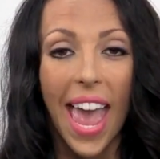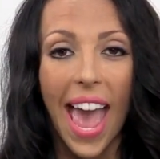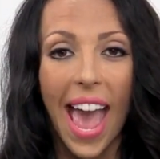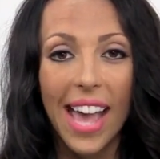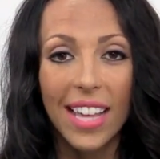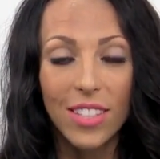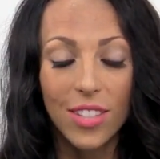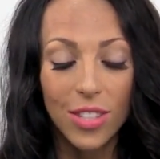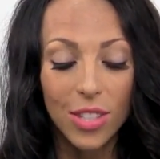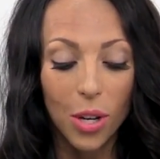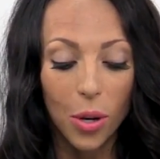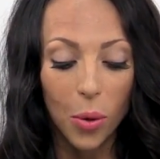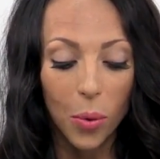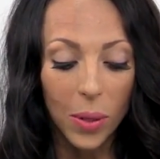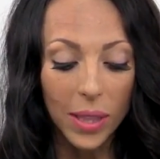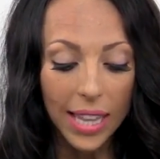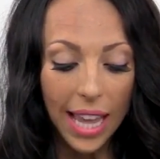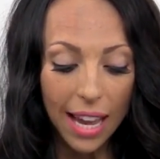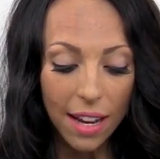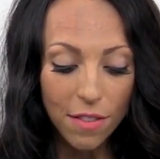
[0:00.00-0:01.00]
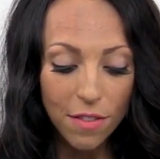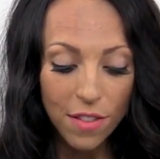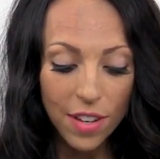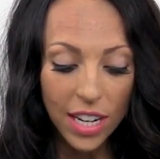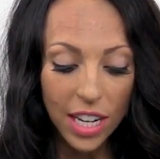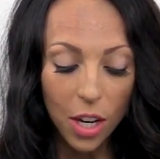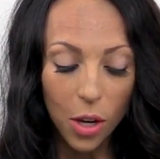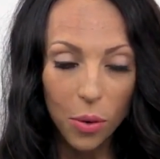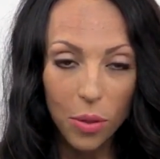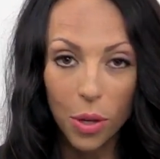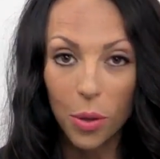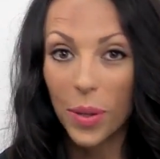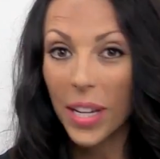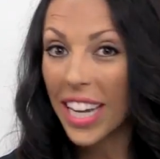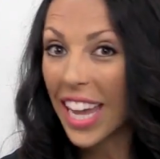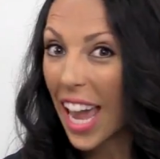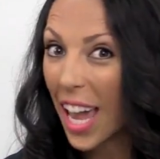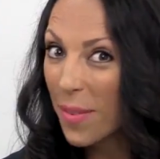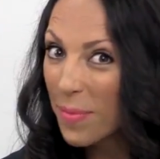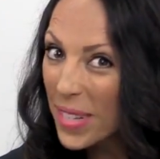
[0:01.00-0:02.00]
And so live video, though it
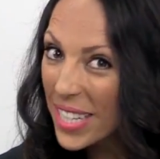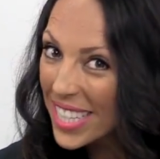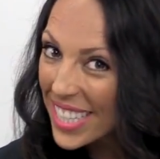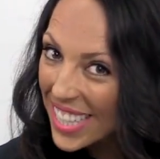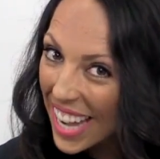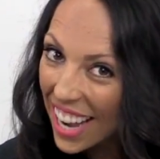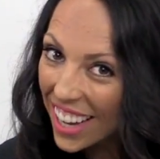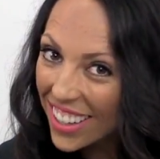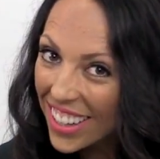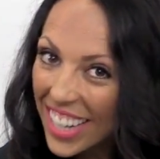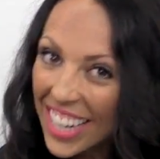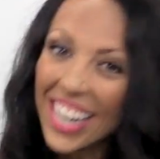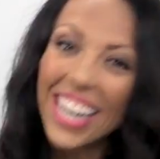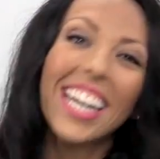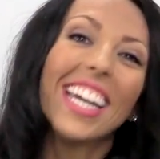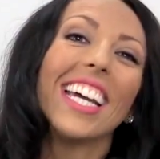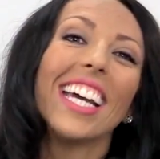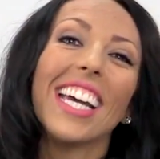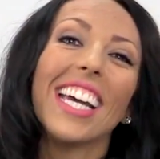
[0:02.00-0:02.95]
can be scary,